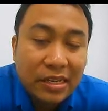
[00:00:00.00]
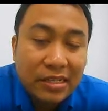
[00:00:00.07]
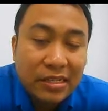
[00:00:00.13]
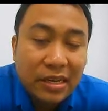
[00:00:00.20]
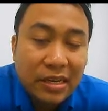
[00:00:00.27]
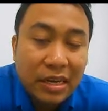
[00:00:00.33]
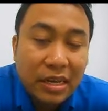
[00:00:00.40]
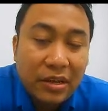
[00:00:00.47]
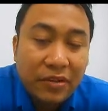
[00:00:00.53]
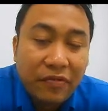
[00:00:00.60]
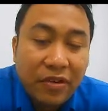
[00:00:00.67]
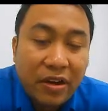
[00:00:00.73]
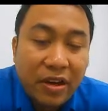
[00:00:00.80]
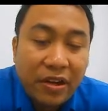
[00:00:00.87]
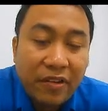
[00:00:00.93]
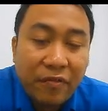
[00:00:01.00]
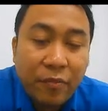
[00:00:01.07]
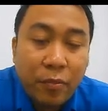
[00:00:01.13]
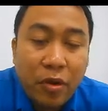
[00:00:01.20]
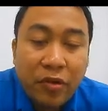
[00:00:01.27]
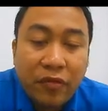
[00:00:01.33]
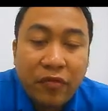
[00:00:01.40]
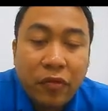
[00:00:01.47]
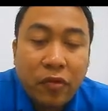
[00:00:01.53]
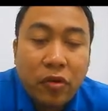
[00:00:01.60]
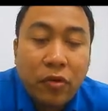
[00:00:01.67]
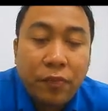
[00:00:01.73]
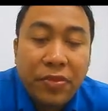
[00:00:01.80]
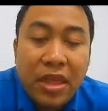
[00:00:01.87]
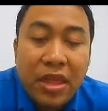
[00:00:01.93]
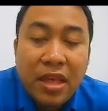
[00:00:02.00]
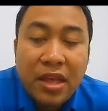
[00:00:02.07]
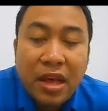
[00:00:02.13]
Nestle 5.4,